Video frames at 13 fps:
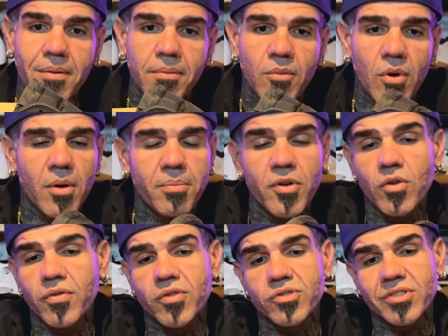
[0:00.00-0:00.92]
What a
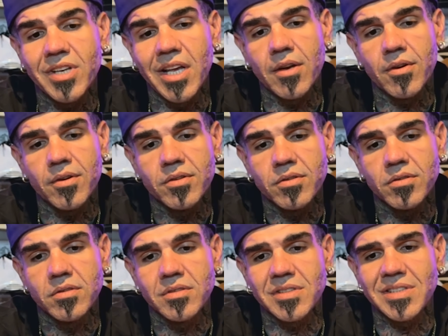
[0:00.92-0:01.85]
beautiful sneaker.
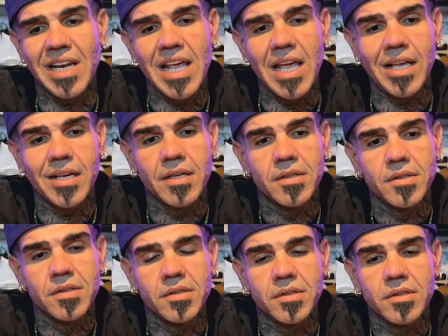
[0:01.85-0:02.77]
Sleek.
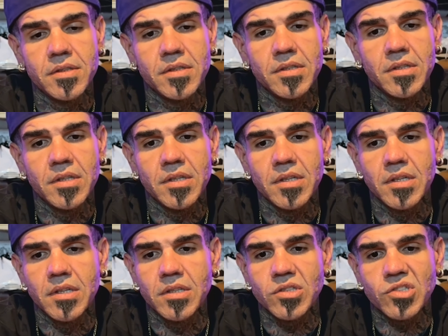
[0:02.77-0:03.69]

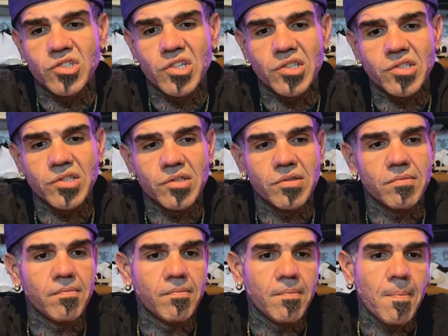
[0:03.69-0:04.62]
It's just,
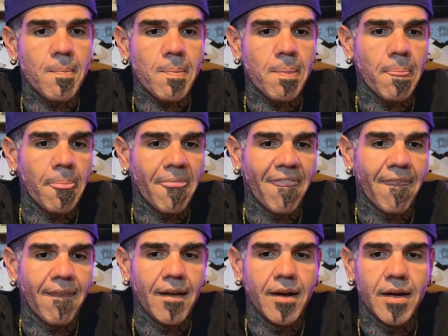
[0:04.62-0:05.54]

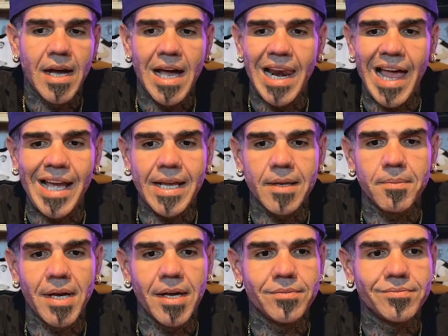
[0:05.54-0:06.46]
I like it,
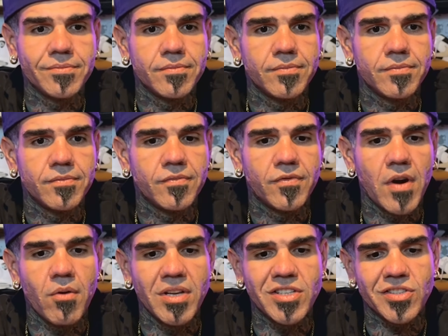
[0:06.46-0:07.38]
man.
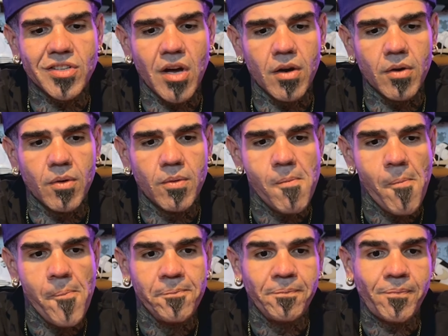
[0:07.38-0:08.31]
Very subtle.
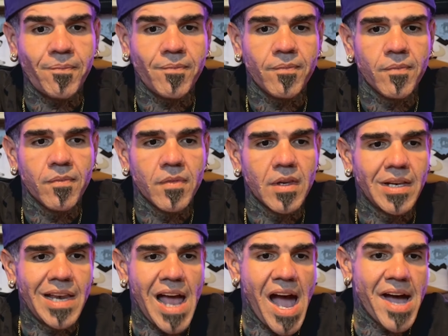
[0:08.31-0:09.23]

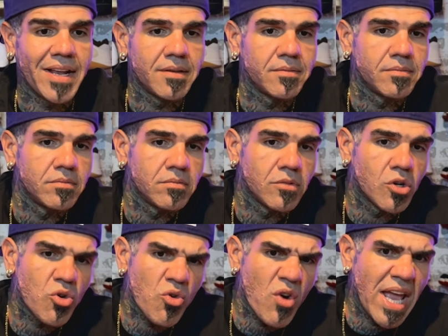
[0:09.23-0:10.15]
Not
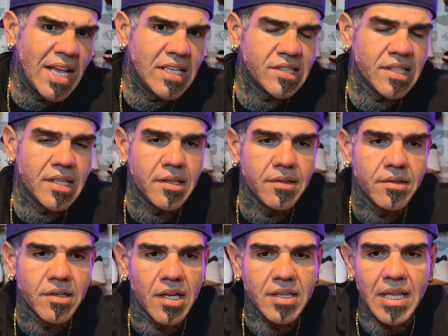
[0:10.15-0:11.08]
crazy.
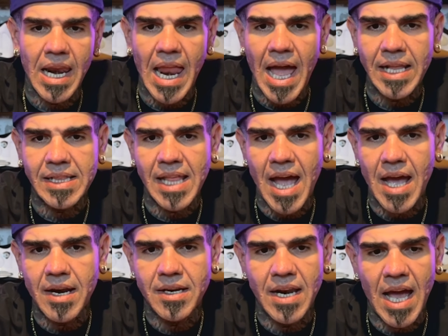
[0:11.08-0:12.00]
Nothing like
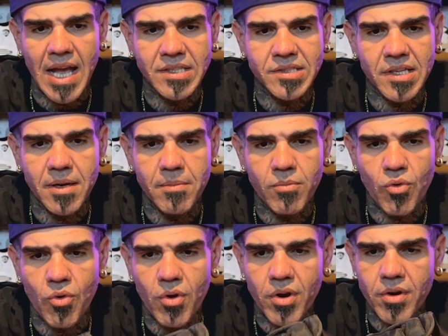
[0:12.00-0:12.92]
that. Nice and
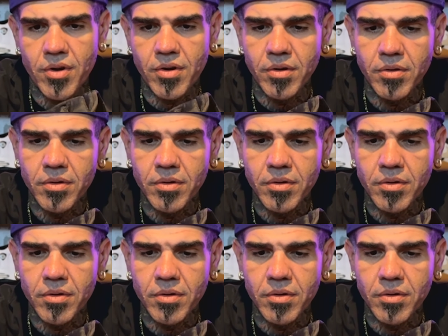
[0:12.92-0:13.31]
embroidered.